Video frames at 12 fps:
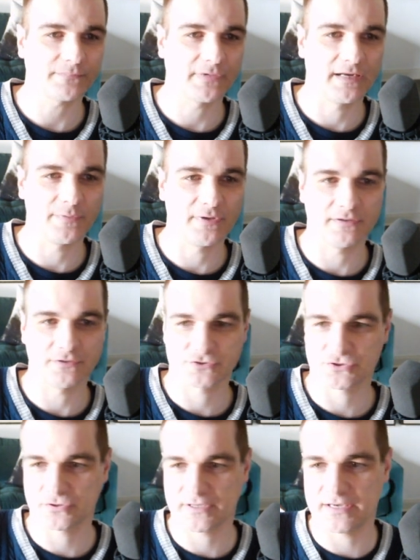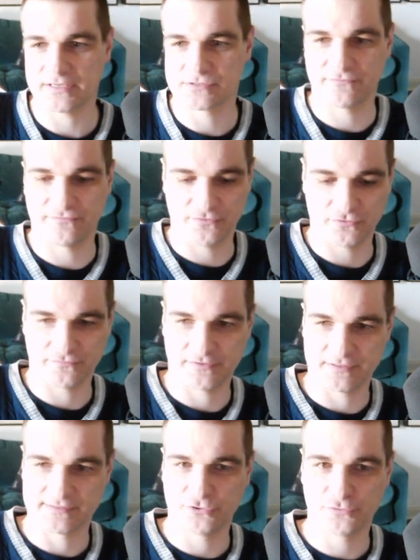Let me showcase a few of
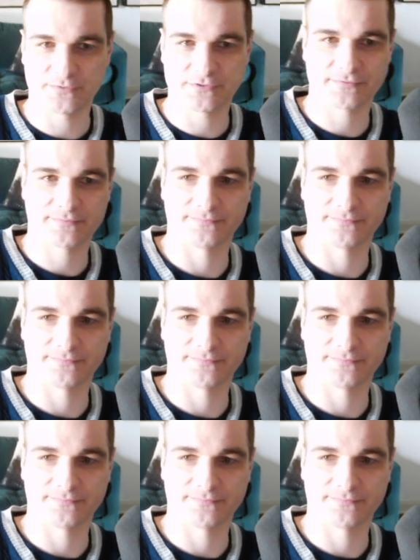these loops.